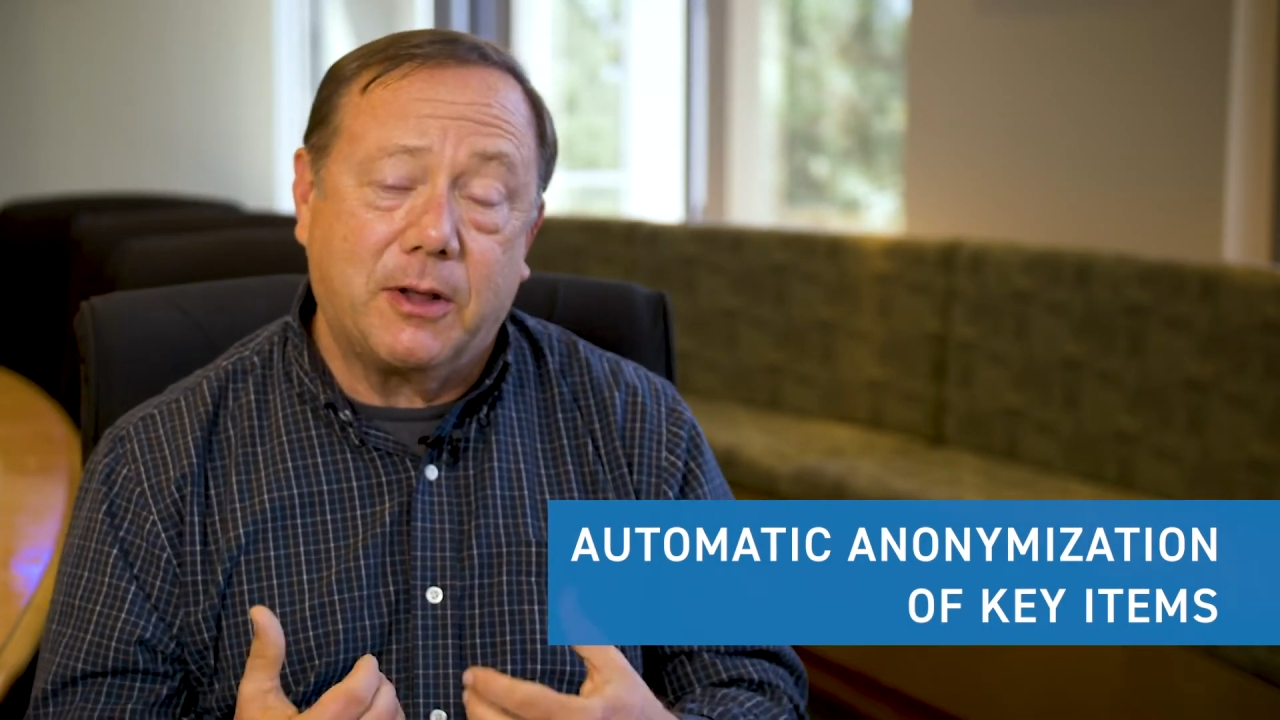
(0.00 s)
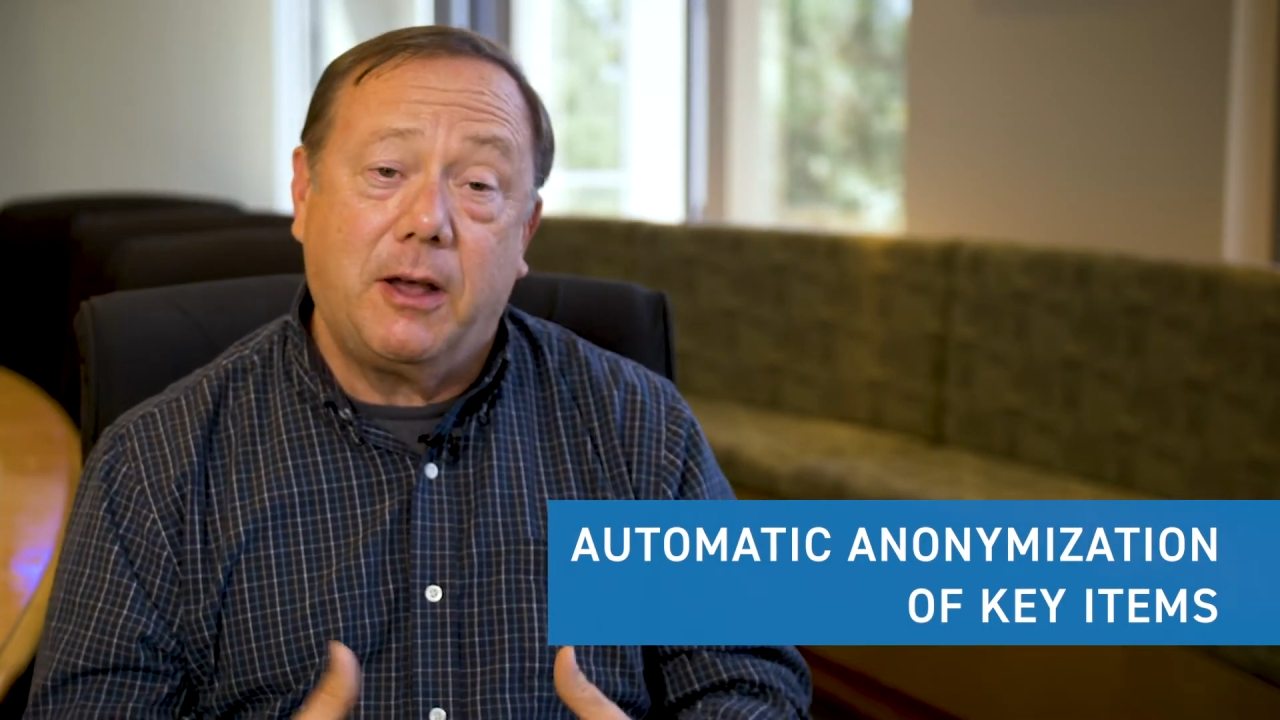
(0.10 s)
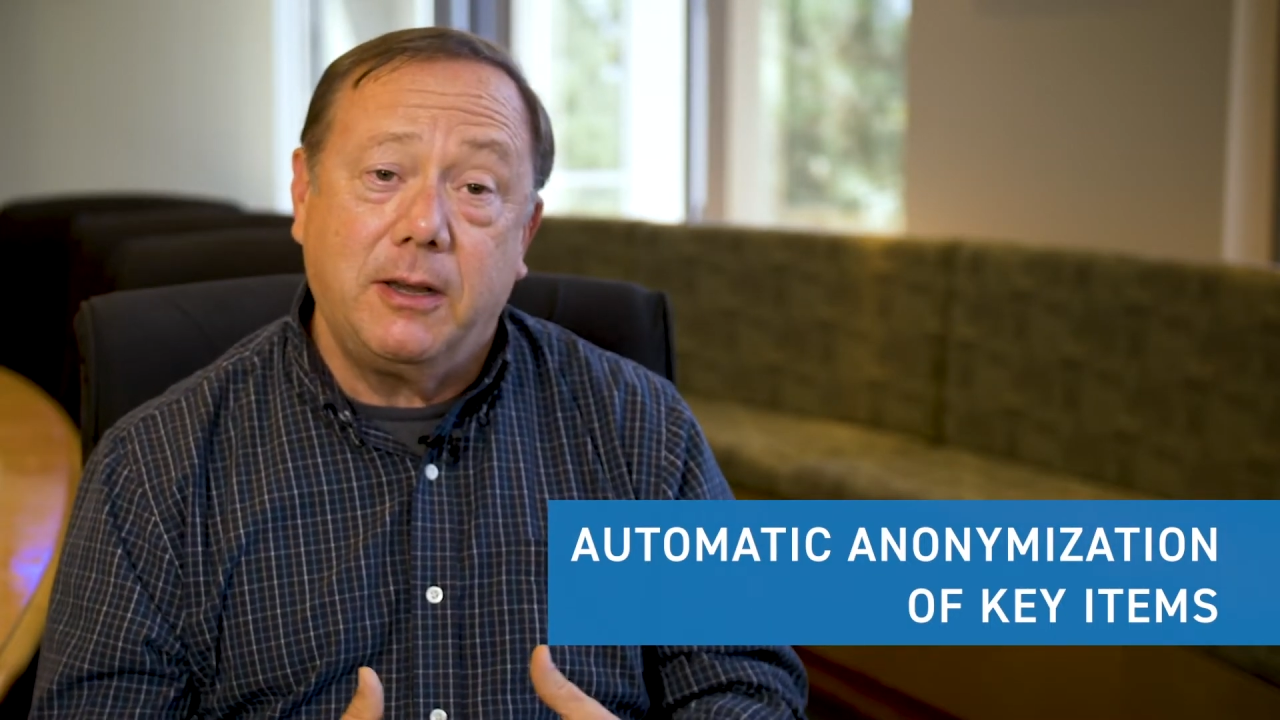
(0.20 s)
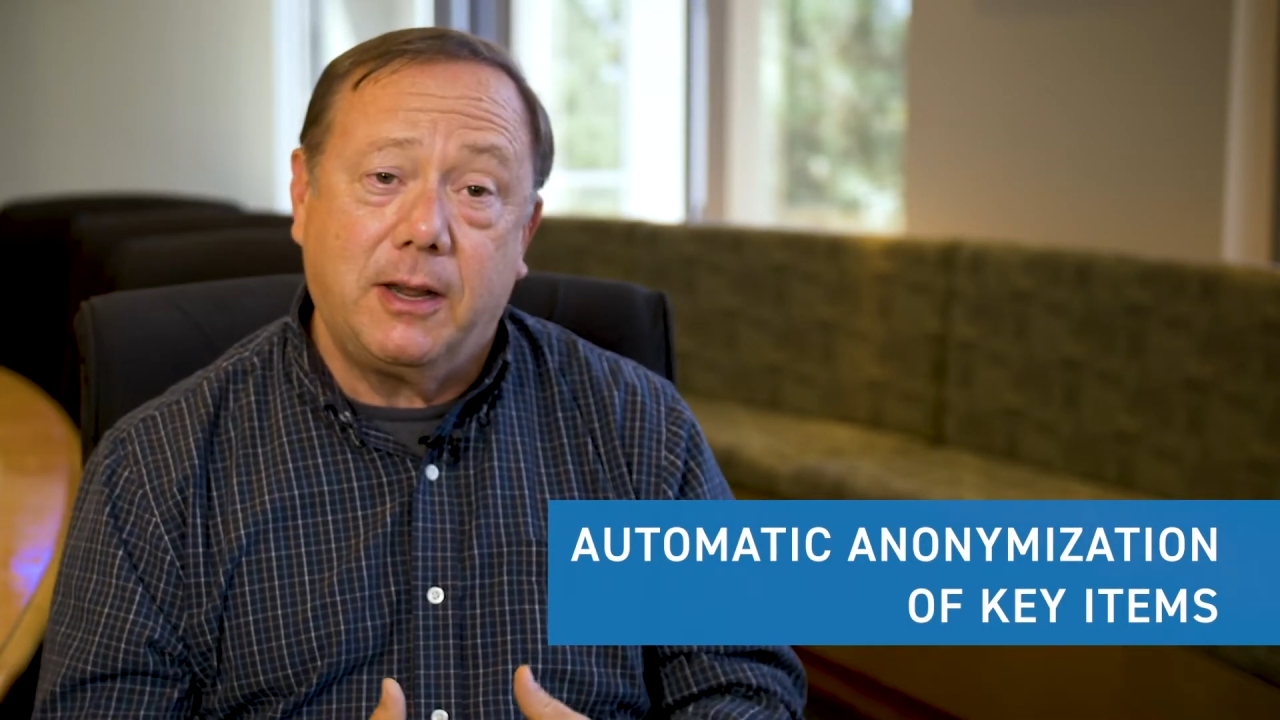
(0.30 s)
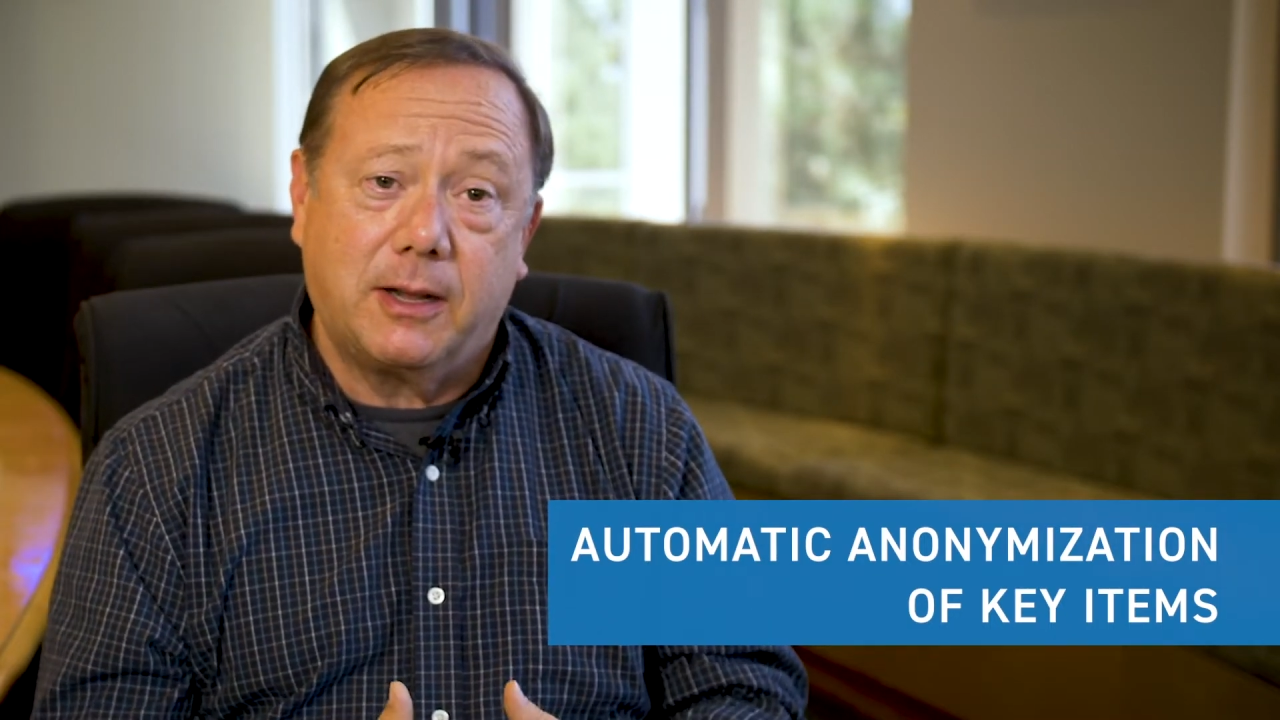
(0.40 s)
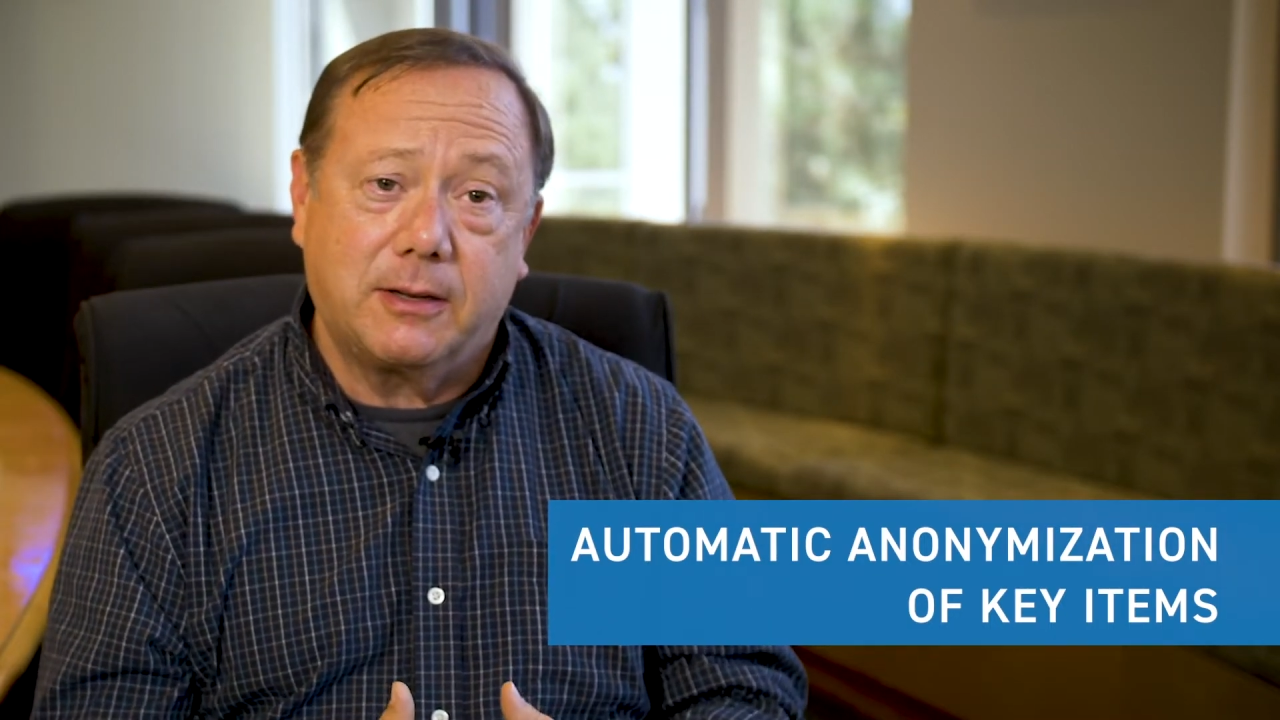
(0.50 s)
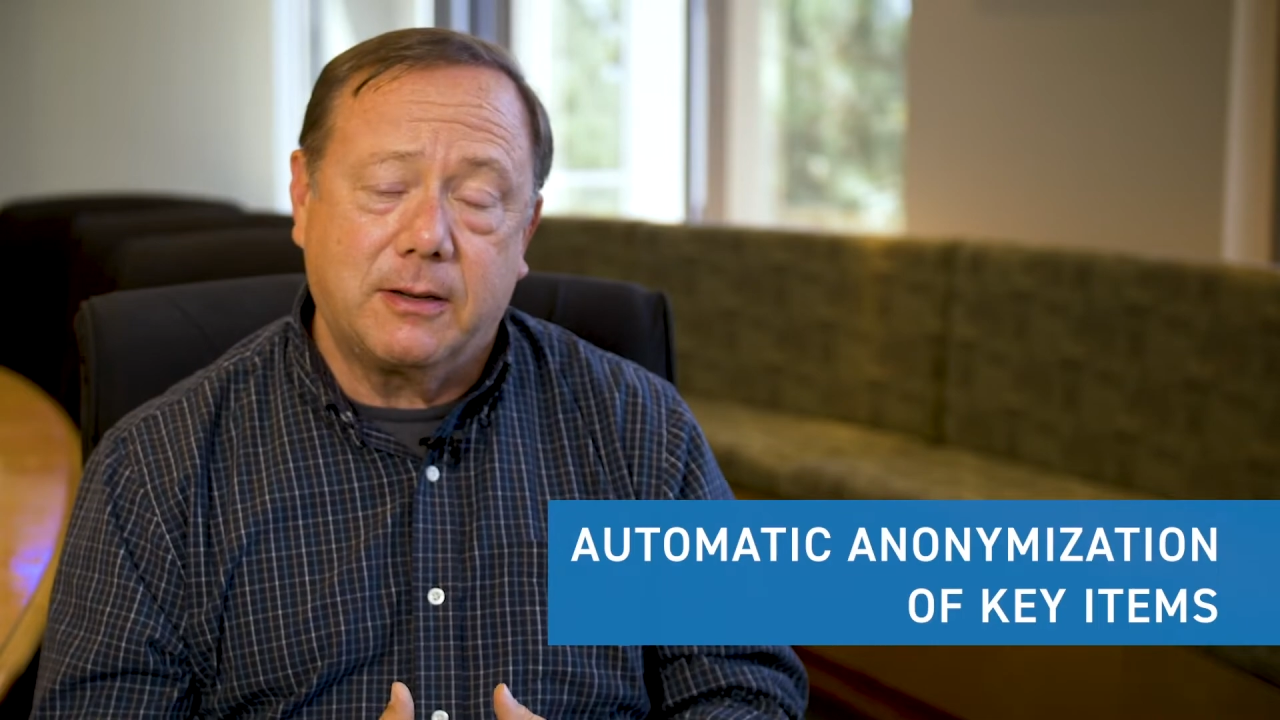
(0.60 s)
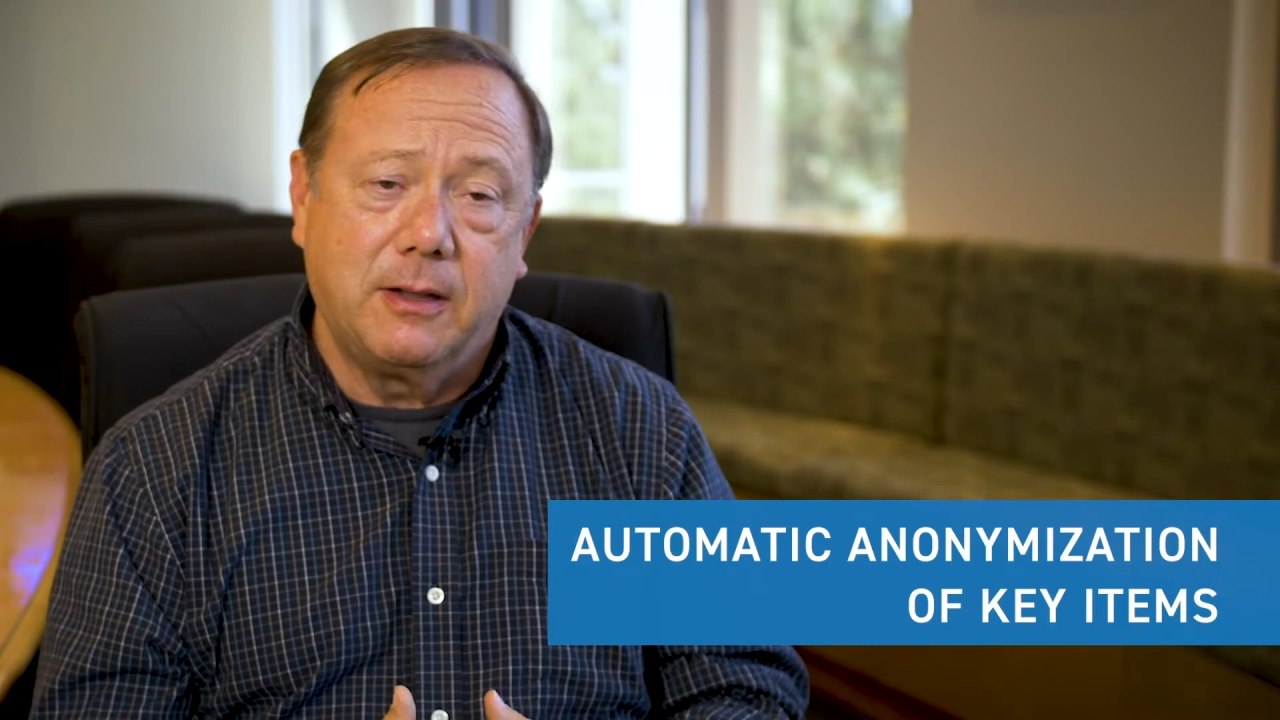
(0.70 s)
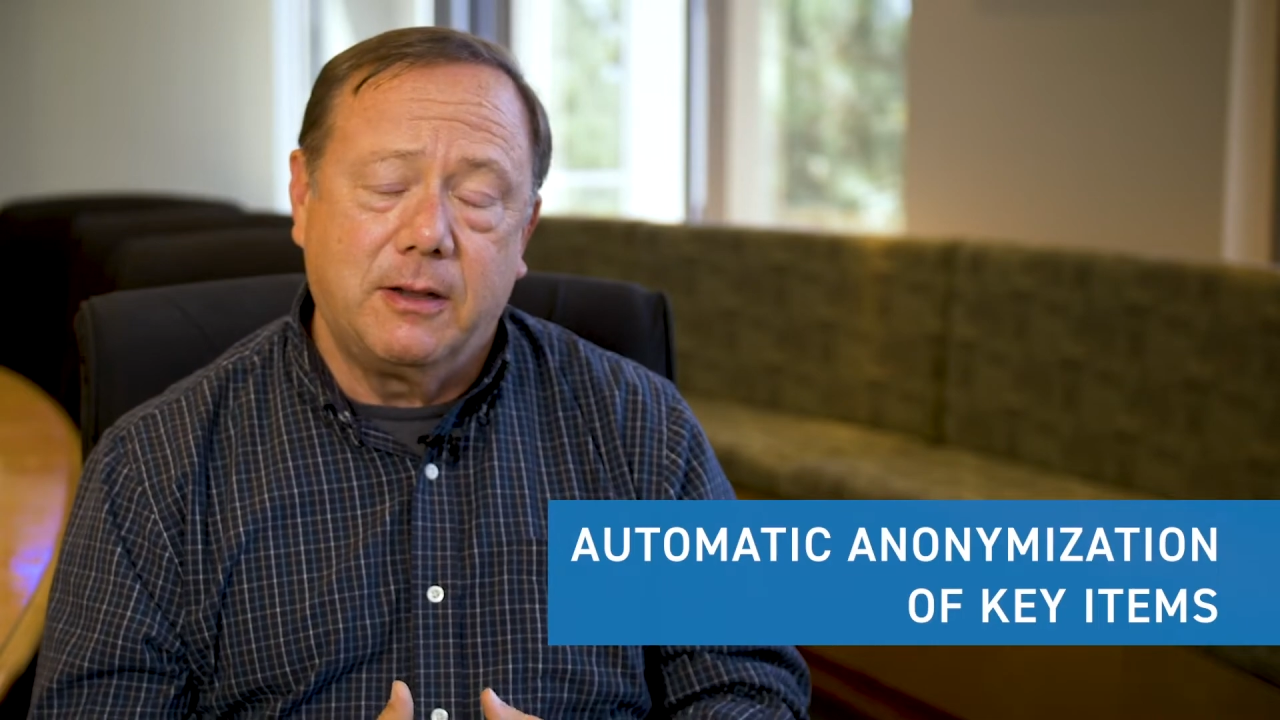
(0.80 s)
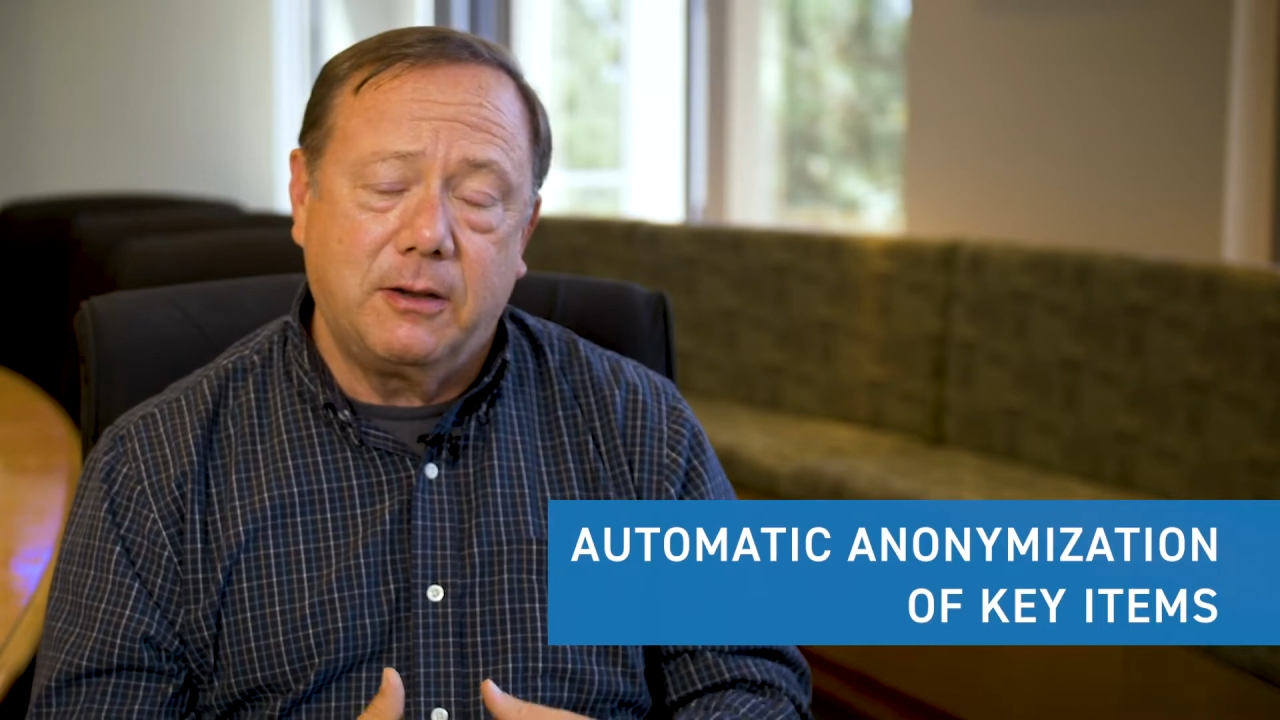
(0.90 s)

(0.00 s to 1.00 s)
context